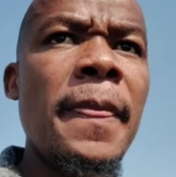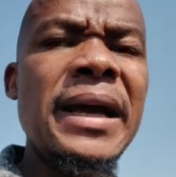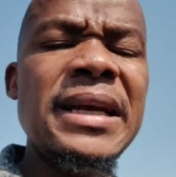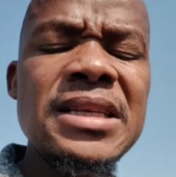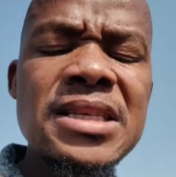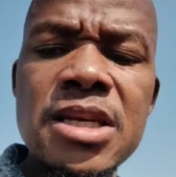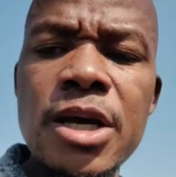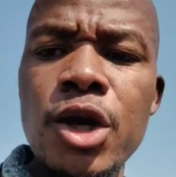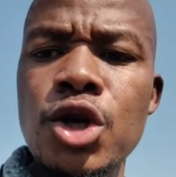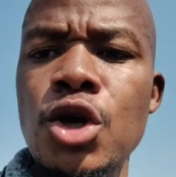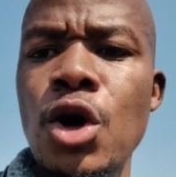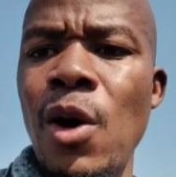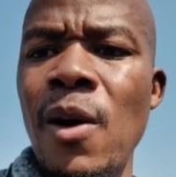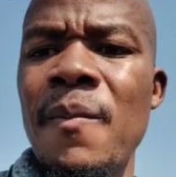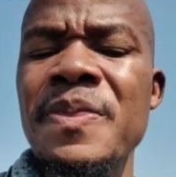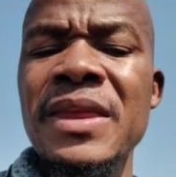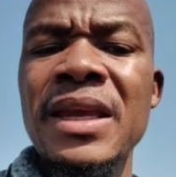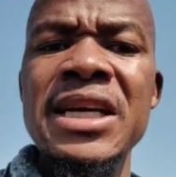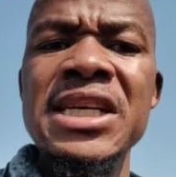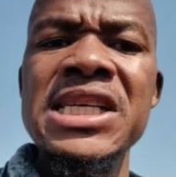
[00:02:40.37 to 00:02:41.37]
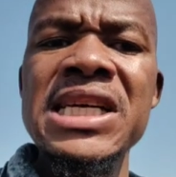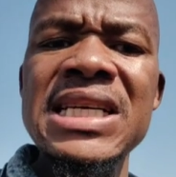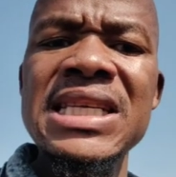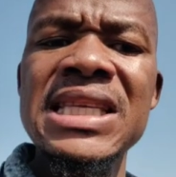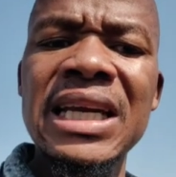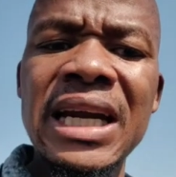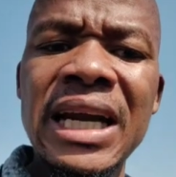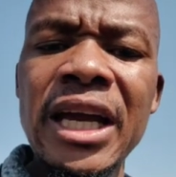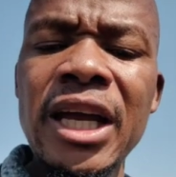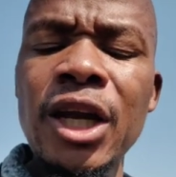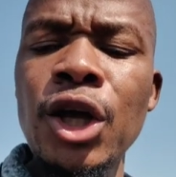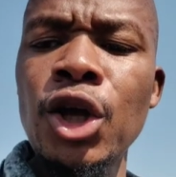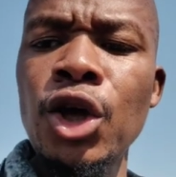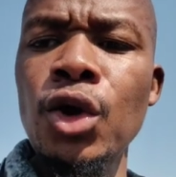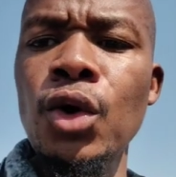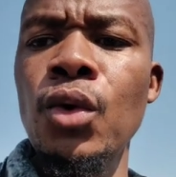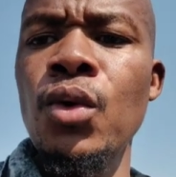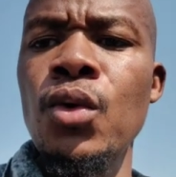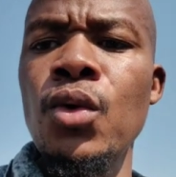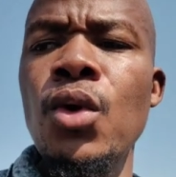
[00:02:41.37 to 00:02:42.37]
insecure, she's training
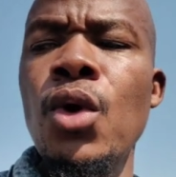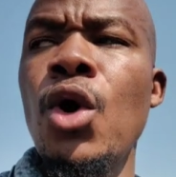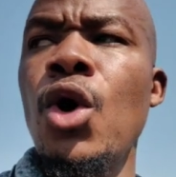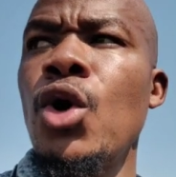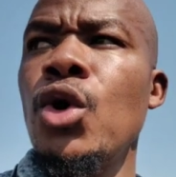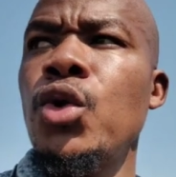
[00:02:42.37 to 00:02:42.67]
you